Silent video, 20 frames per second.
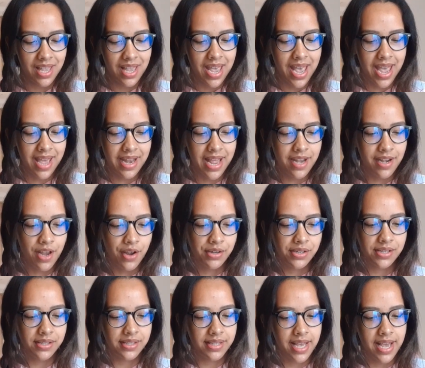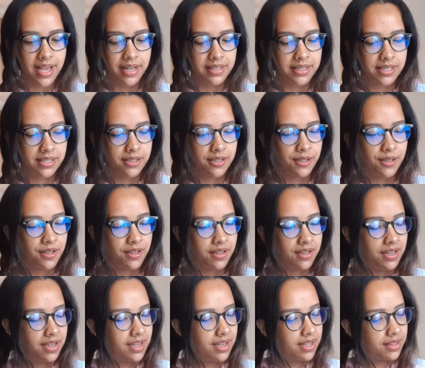And I noticed that
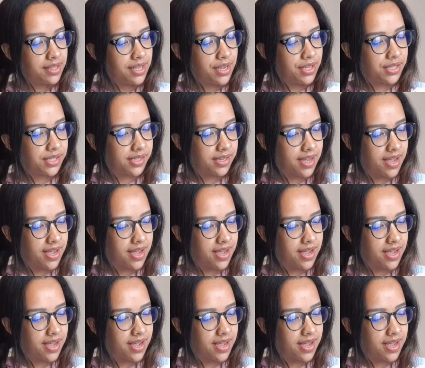there's